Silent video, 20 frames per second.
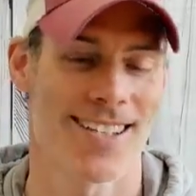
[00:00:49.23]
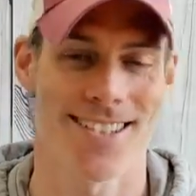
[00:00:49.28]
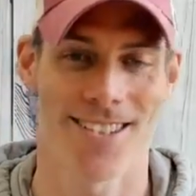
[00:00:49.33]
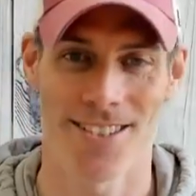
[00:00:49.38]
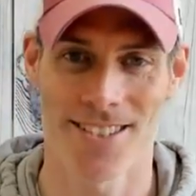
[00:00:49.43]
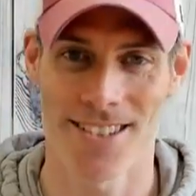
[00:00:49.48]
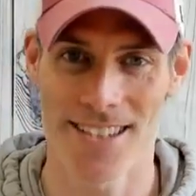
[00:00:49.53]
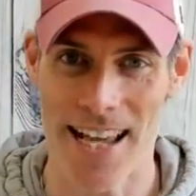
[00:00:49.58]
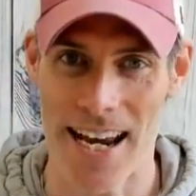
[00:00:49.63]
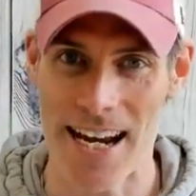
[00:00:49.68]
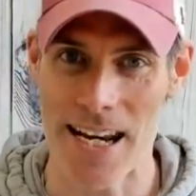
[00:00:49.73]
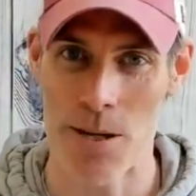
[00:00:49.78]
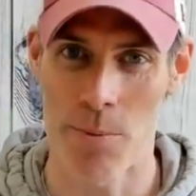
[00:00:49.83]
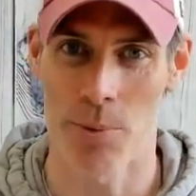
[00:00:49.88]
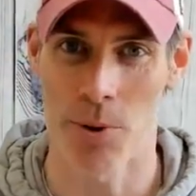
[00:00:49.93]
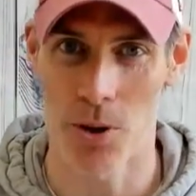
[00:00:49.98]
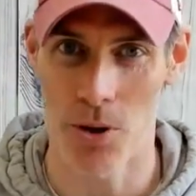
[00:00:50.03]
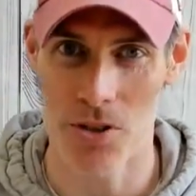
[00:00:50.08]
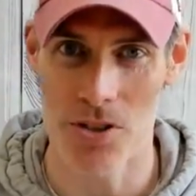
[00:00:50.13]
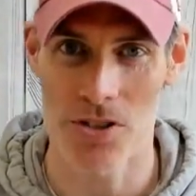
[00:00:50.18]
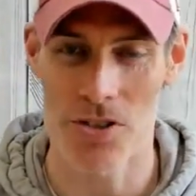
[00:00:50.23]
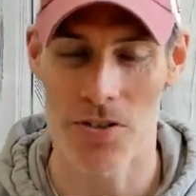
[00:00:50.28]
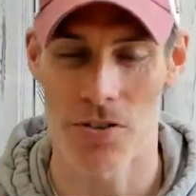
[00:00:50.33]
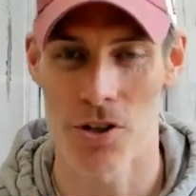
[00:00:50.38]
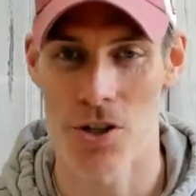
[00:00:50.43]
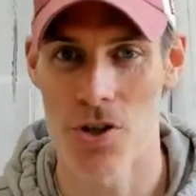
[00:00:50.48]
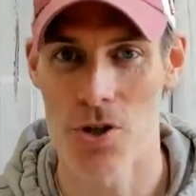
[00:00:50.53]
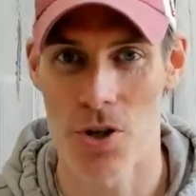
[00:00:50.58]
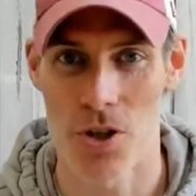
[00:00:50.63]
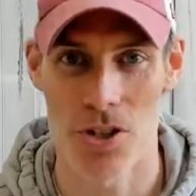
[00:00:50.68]
sustainable,
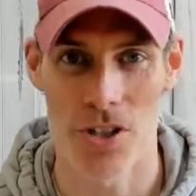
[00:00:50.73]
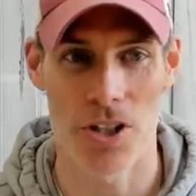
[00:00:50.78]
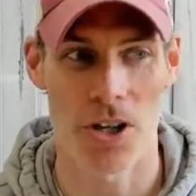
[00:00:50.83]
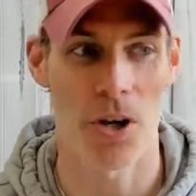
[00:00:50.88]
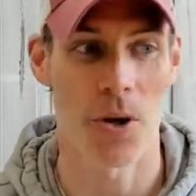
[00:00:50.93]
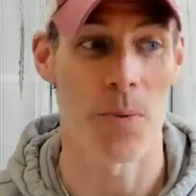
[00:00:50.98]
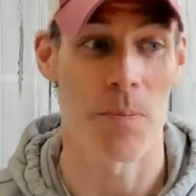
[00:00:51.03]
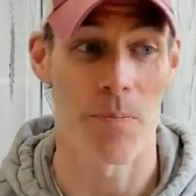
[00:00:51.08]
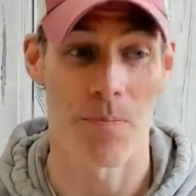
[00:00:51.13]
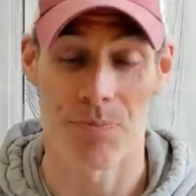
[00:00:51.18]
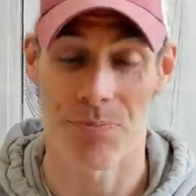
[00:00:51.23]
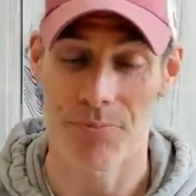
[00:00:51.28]
something that you can do